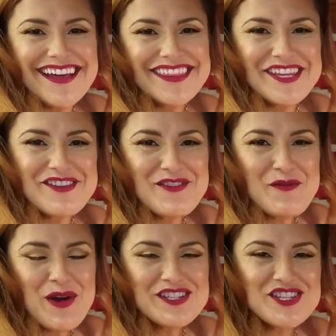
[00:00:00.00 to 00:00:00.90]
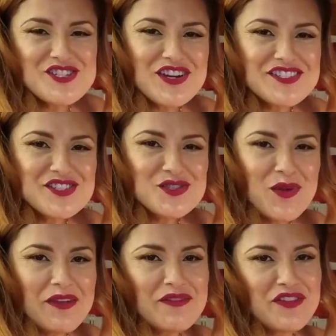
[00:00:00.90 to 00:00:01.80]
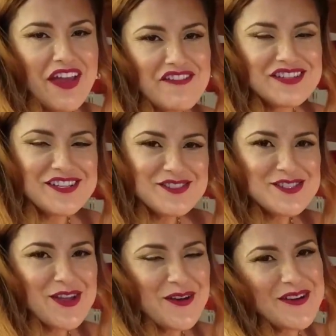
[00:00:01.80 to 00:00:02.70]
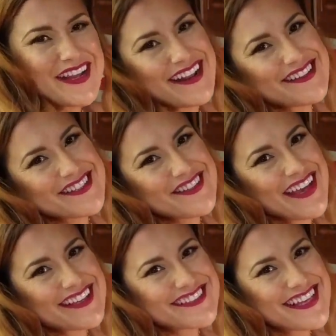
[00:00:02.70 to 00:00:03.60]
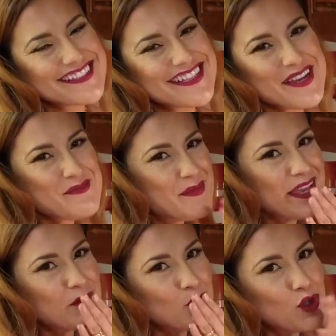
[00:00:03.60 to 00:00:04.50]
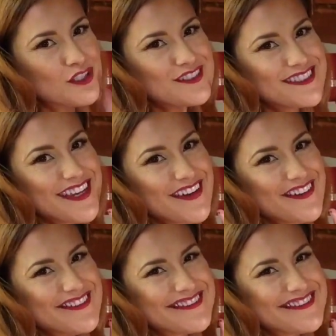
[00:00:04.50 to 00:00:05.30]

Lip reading: Thank you for watching. Try to subscribe if you haven't done so, and I'll see you guys next time. Bye. Ciao.